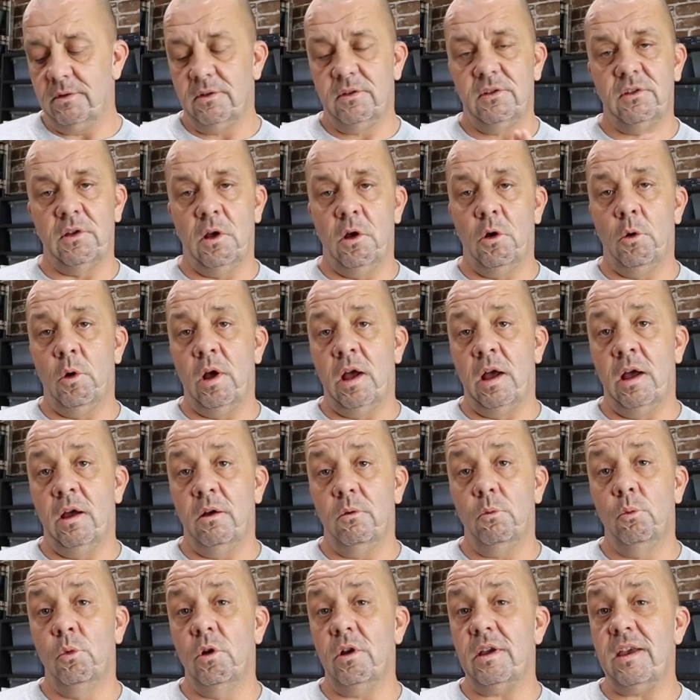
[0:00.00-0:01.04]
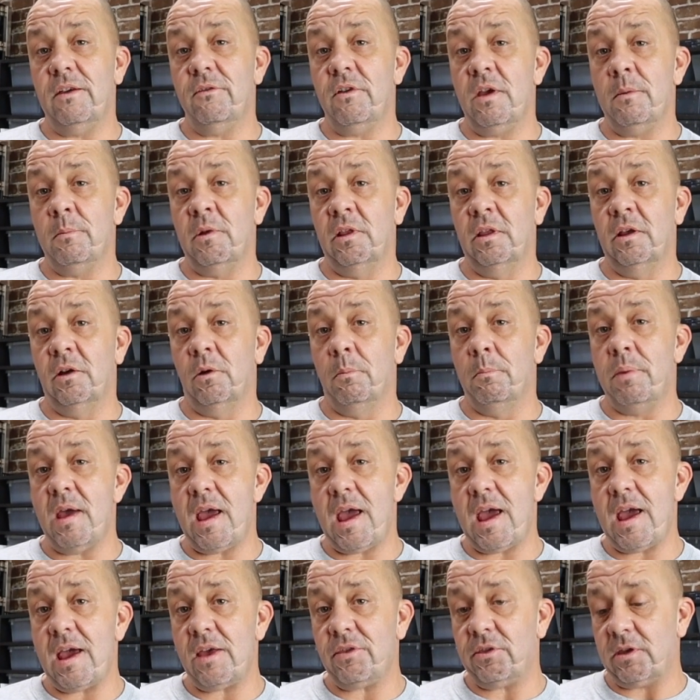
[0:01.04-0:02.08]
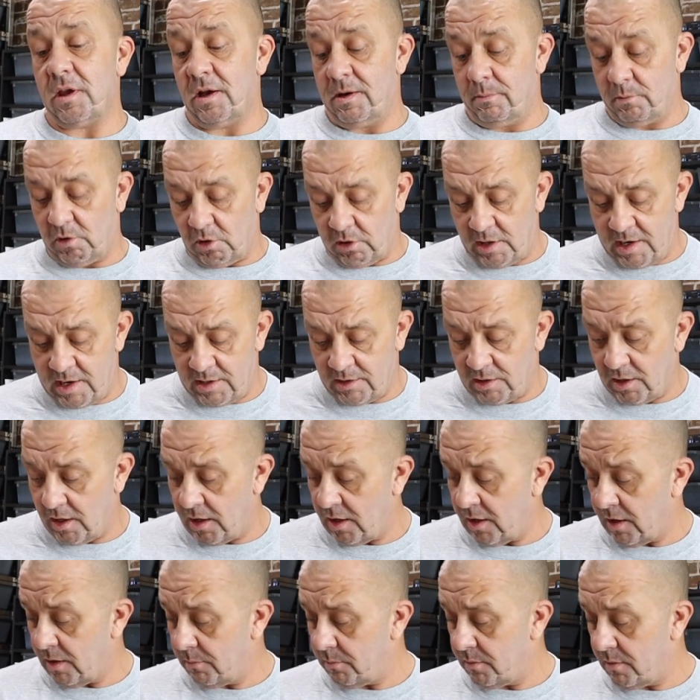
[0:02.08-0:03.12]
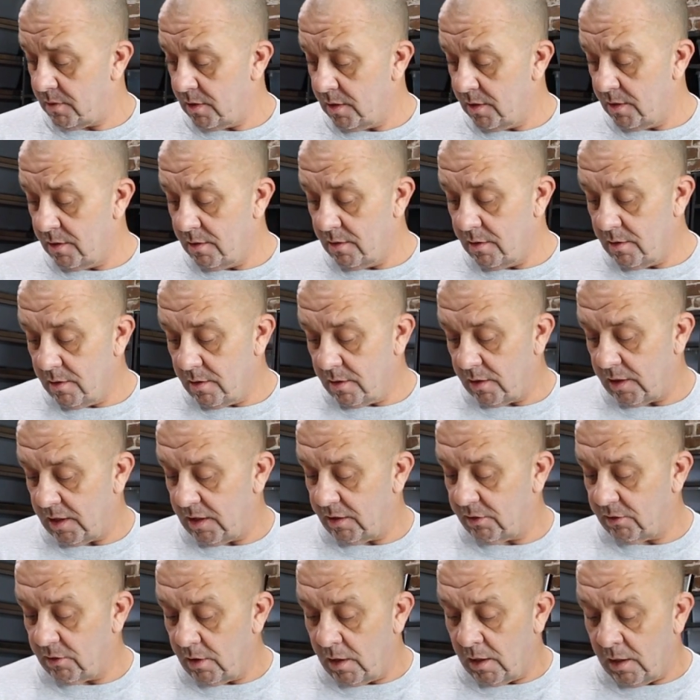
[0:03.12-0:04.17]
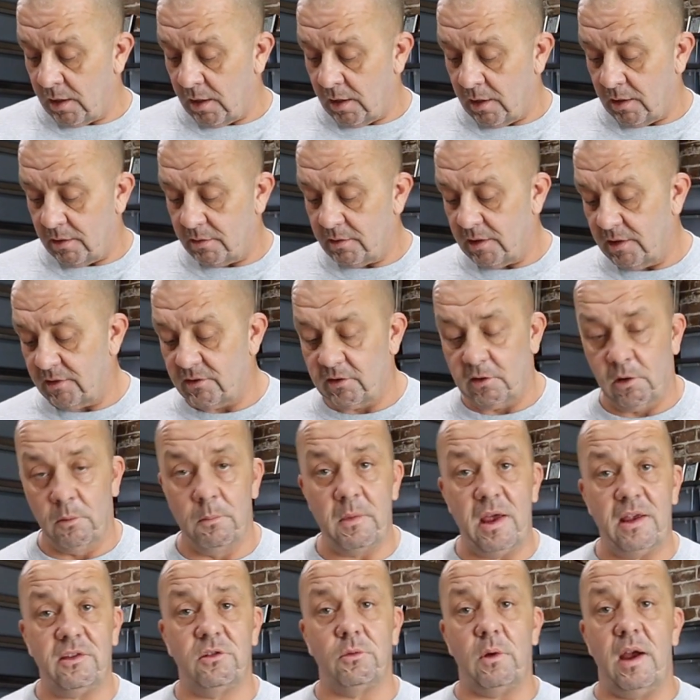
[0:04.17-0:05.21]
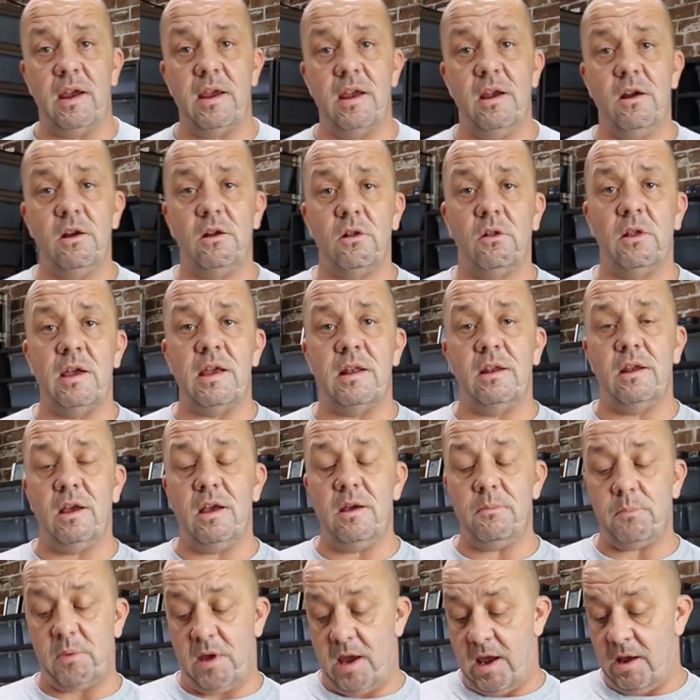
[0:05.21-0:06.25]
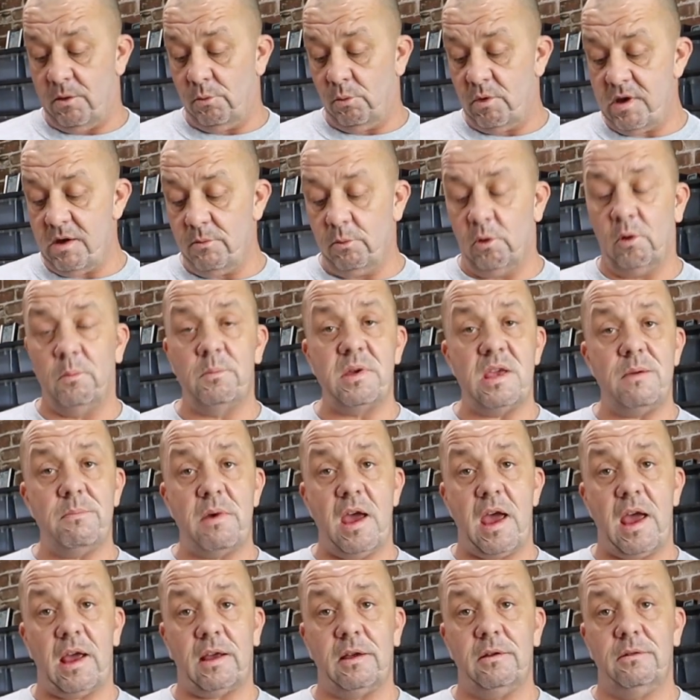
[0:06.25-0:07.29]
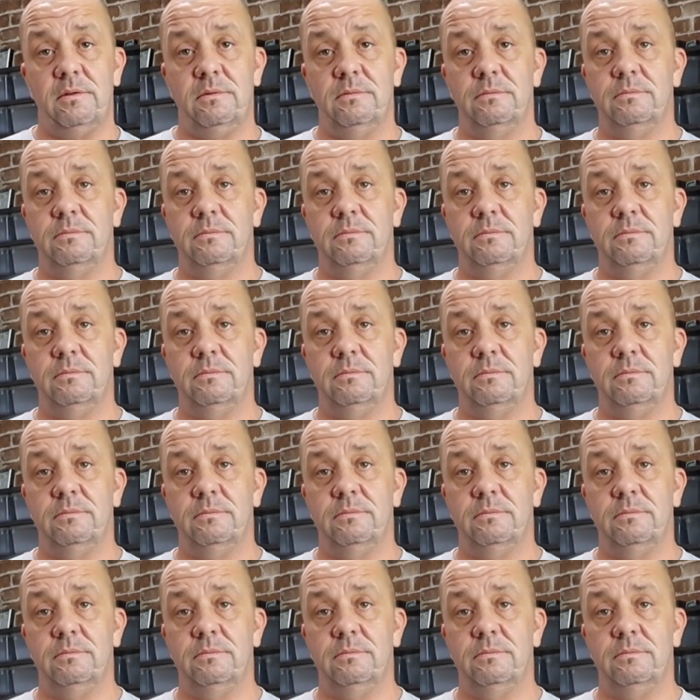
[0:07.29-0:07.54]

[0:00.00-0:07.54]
So uh, we'll give him a little bath, get him cleaned up, get uh, his little mess right here cleaned up, and we will be back.